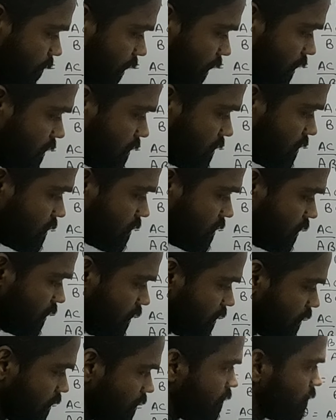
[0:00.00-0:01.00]
minus
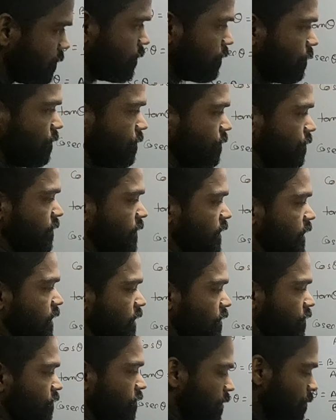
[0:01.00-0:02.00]
theta
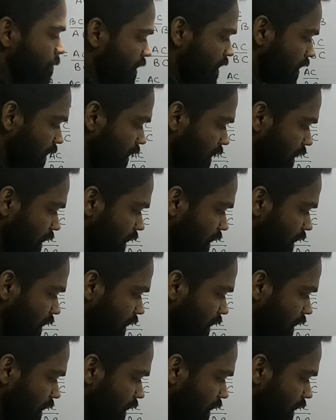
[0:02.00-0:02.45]
will be